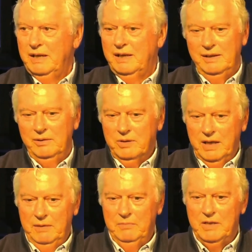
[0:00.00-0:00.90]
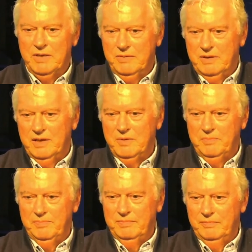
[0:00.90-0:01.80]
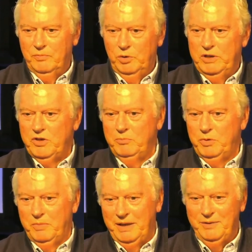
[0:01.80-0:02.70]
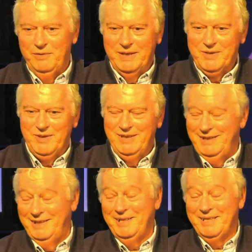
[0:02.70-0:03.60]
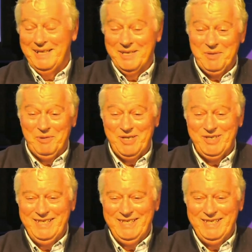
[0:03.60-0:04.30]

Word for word: And along came this, this woolly jumper manufacturer. I, I like that expression.